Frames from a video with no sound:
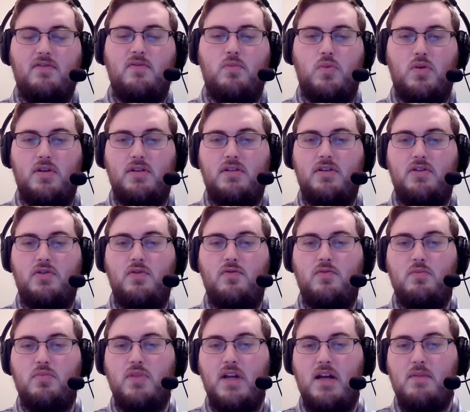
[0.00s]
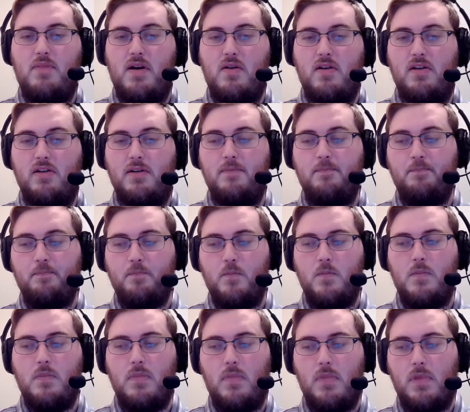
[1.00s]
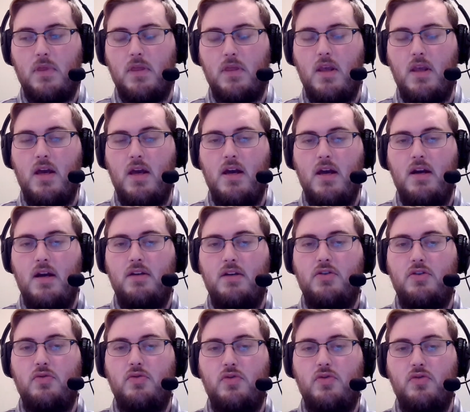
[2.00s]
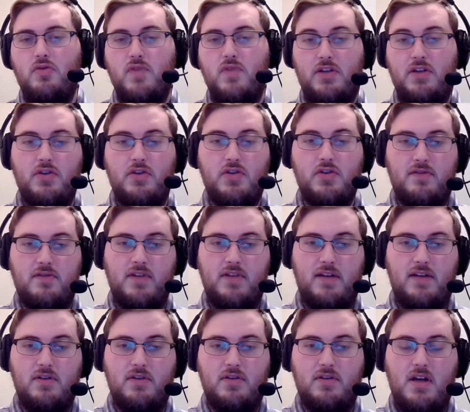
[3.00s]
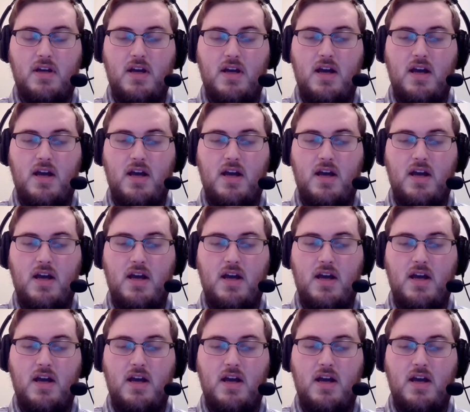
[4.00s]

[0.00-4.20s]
aborted tissue from Planned Parenthood to do research on flavors.